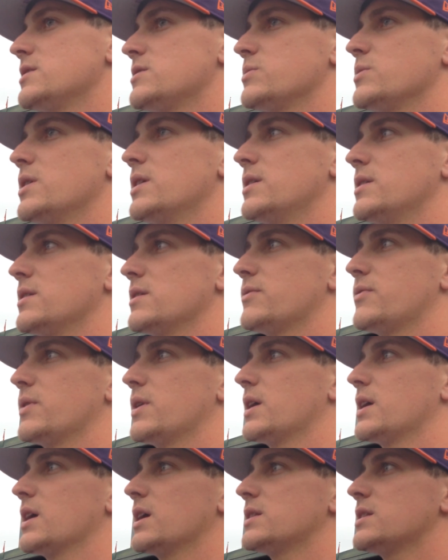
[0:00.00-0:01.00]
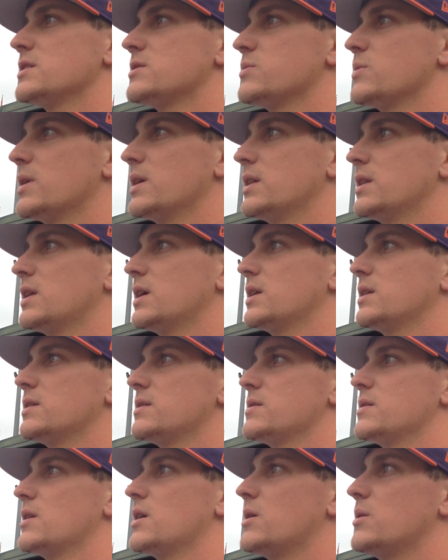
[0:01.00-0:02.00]
this win. If we didn't get this win,
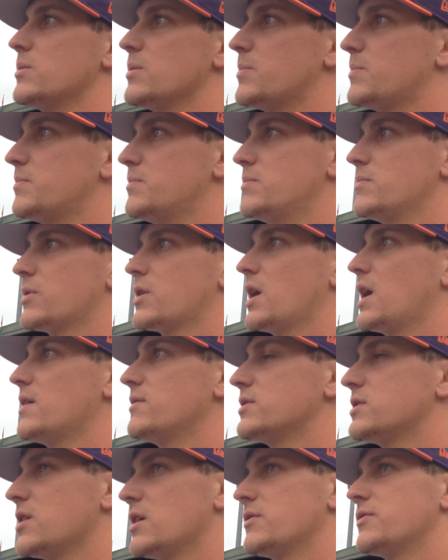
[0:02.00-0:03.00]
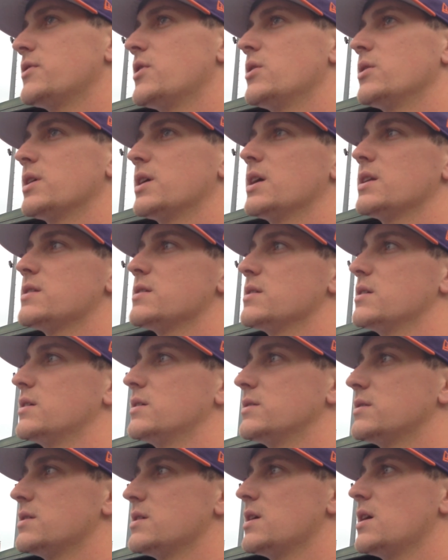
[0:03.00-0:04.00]
then you know we're gonna have a tough road to get
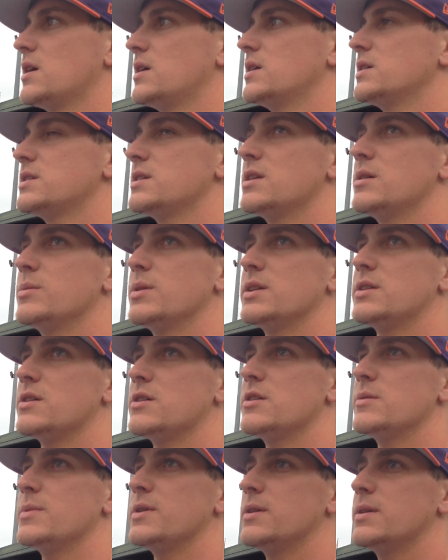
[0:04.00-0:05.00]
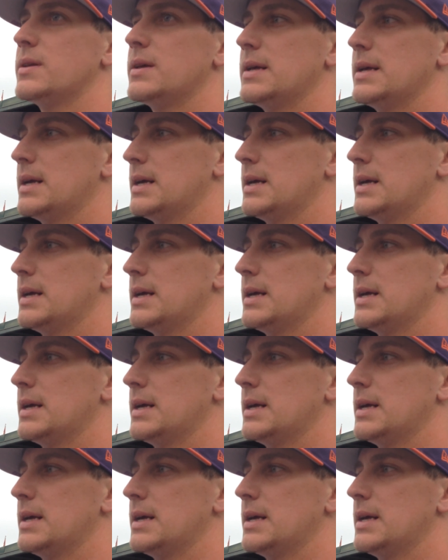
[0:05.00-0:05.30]
to the uh, NCAA tournament.